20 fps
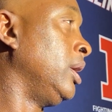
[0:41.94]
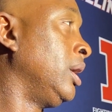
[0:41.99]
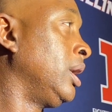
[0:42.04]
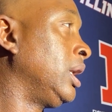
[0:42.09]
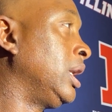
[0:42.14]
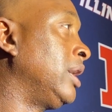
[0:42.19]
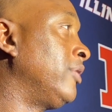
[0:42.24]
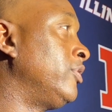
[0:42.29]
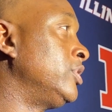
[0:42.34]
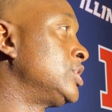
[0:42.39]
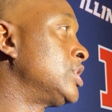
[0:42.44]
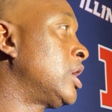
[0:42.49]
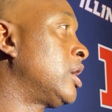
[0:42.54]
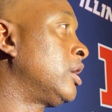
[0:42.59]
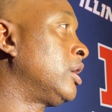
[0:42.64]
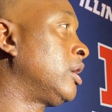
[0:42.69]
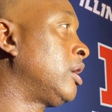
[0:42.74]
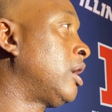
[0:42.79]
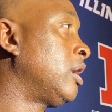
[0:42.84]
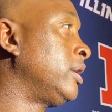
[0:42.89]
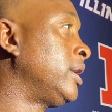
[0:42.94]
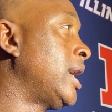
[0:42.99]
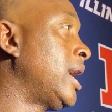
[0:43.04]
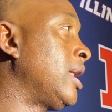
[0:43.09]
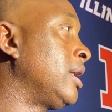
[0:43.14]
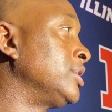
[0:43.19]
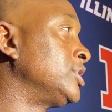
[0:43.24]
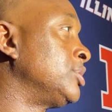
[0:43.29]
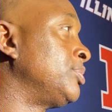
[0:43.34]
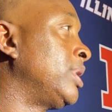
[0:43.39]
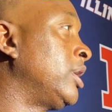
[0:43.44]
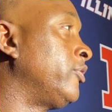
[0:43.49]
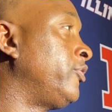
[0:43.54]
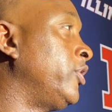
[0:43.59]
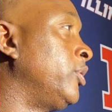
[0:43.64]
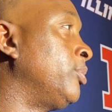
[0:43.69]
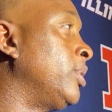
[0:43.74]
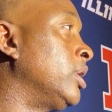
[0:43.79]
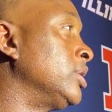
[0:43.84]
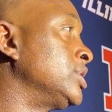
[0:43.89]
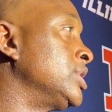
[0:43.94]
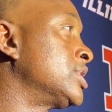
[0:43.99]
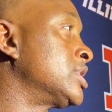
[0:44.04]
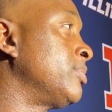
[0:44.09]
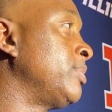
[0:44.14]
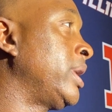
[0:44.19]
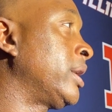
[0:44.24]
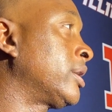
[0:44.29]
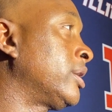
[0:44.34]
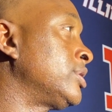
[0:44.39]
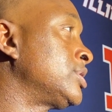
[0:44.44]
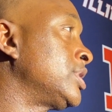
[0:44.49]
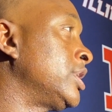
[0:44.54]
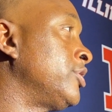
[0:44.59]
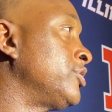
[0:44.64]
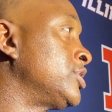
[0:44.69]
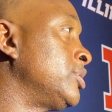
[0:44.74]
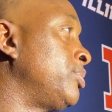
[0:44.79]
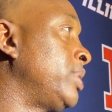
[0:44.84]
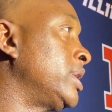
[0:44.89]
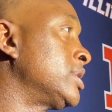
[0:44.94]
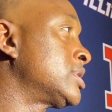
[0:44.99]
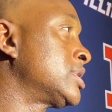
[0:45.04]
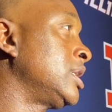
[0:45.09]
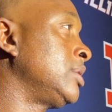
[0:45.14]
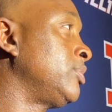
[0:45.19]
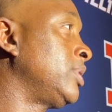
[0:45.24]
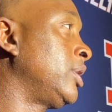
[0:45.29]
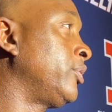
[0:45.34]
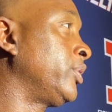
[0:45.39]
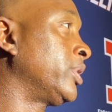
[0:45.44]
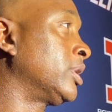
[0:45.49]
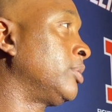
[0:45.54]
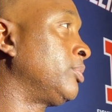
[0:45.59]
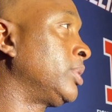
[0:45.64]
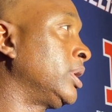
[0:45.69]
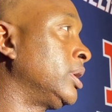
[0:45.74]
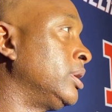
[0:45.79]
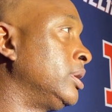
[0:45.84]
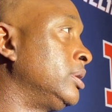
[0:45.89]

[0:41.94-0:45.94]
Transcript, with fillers: leverage our, our knowledge about football just to make ourselves the best team that we can be.